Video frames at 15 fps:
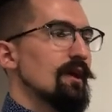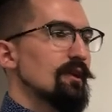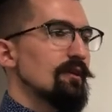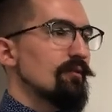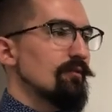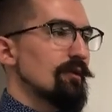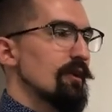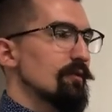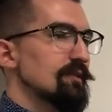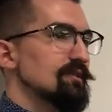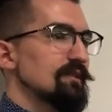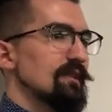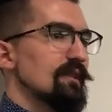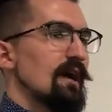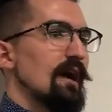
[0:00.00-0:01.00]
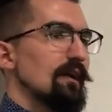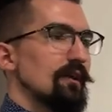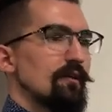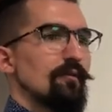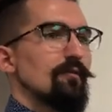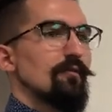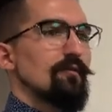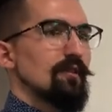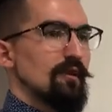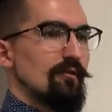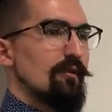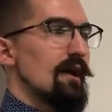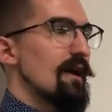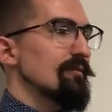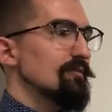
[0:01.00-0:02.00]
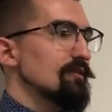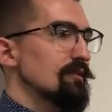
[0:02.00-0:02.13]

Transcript: you don't notice it that year or the year after.